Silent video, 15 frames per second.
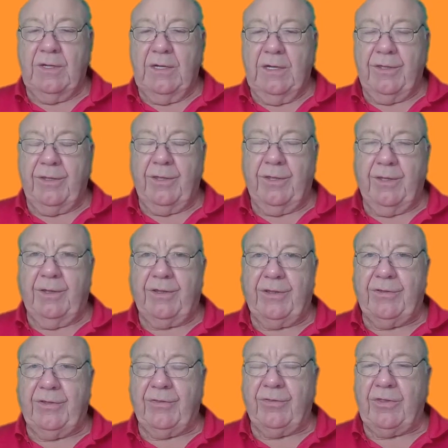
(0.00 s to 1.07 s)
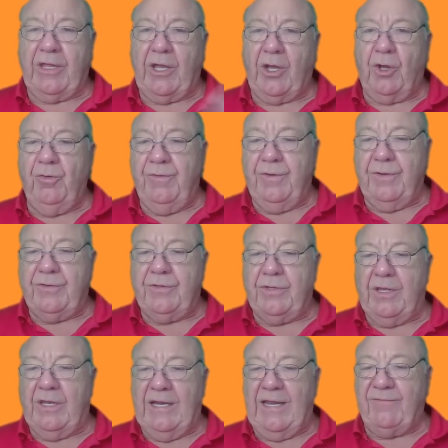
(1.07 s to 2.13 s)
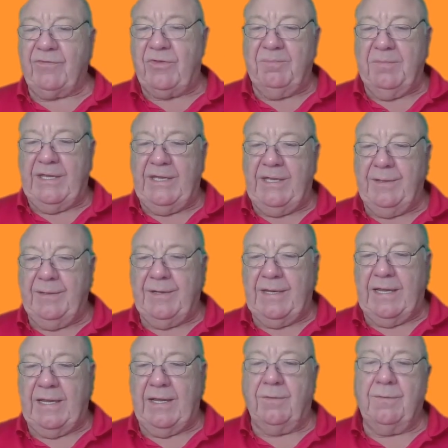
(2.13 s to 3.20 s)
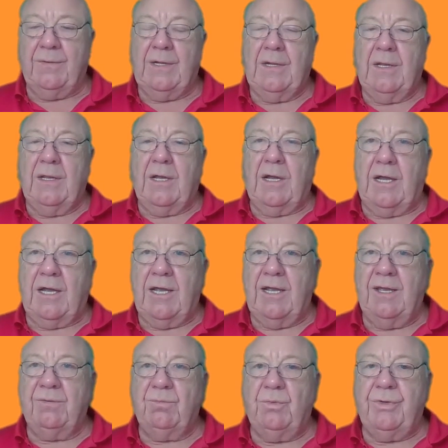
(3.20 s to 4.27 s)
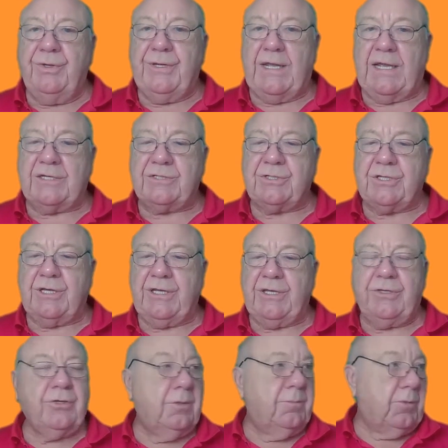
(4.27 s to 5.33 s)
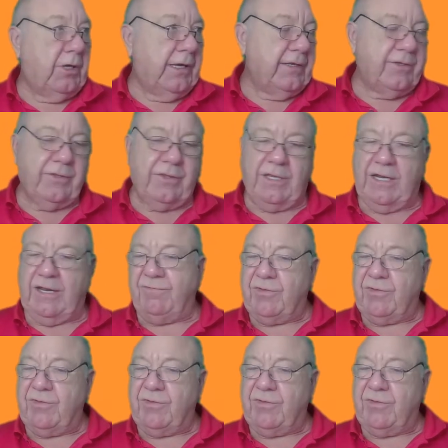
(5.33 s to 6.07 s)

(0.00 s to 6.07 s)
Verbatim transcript: uh, to see over to the left of me now, I would actually turn my head to the left.